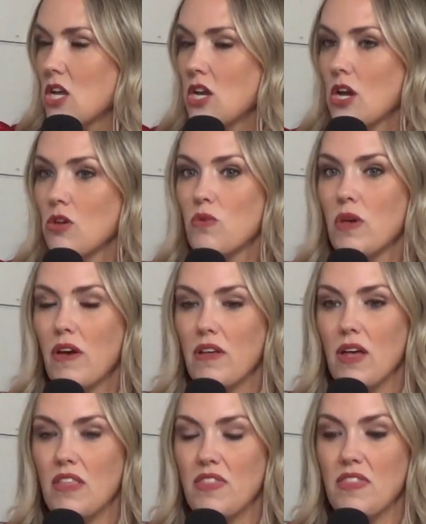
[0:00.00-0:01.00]
You
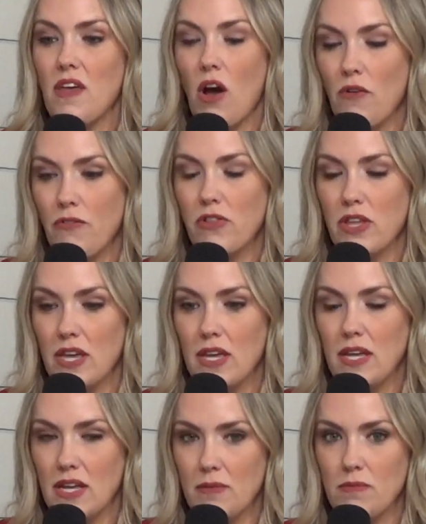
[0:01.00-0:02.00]

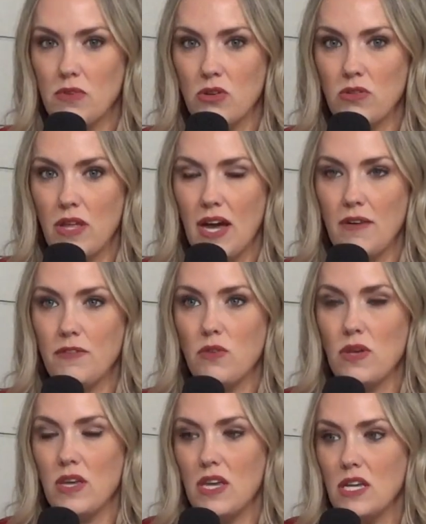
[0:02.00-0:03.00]
hopefully in your life, you
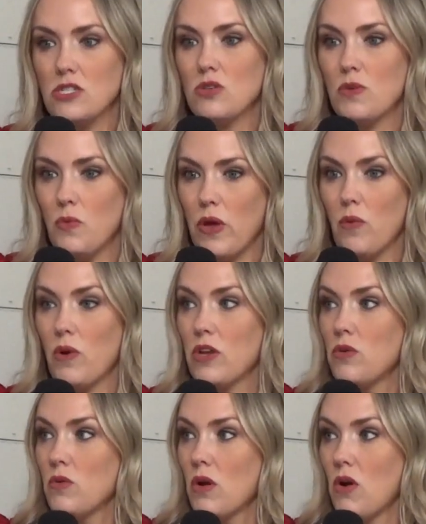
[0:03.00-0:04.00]
can get to a point where
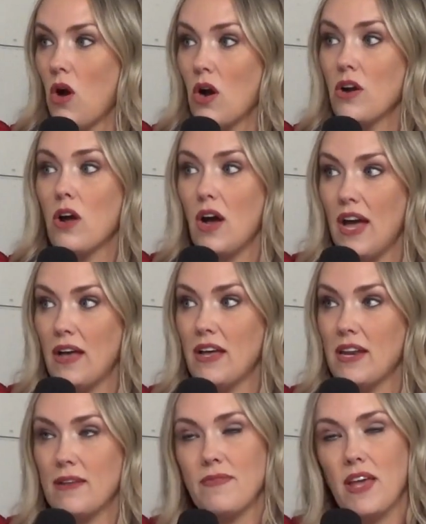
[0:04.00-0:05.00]
you are not,
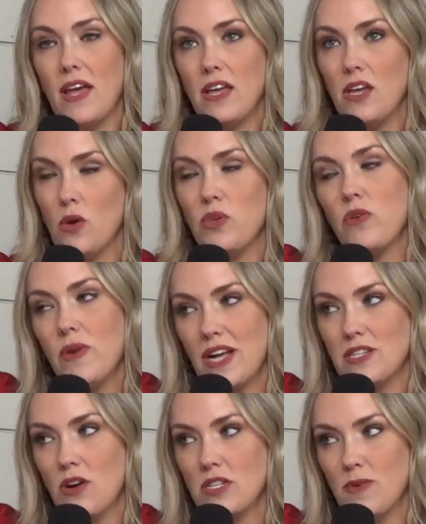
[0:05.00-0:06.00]
and, you and
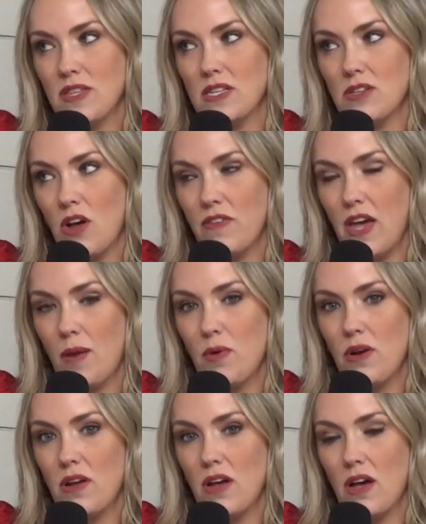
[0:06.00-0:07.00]
I talked about this off
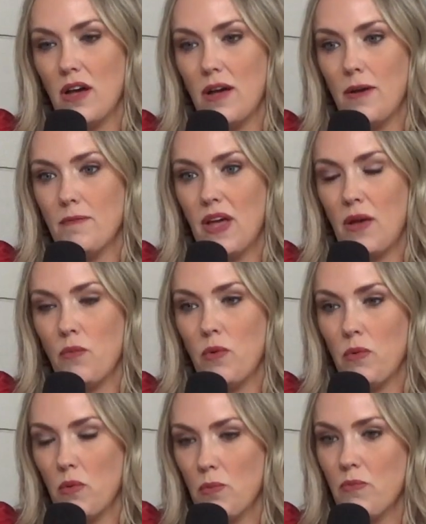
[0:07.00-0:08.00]
camera when
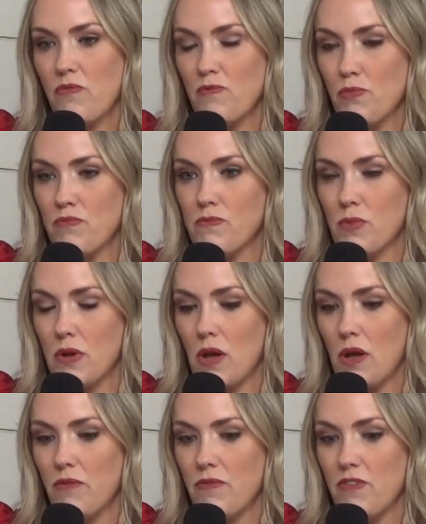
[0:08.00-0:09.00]
we were
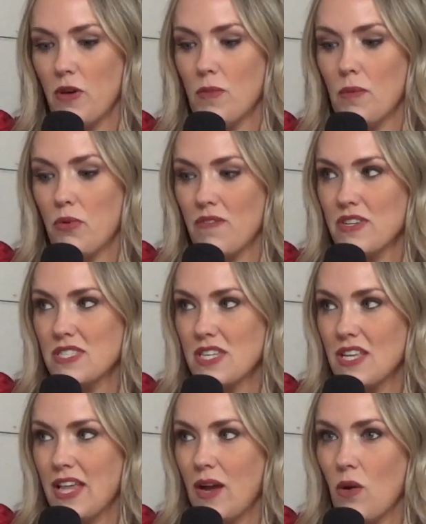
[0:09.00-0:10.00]
filming
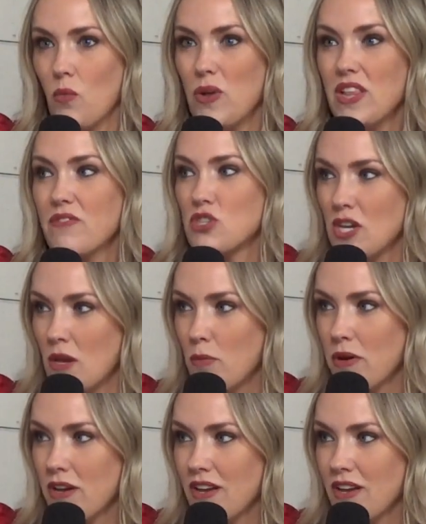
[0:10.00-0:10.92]
previously, like we live cheap.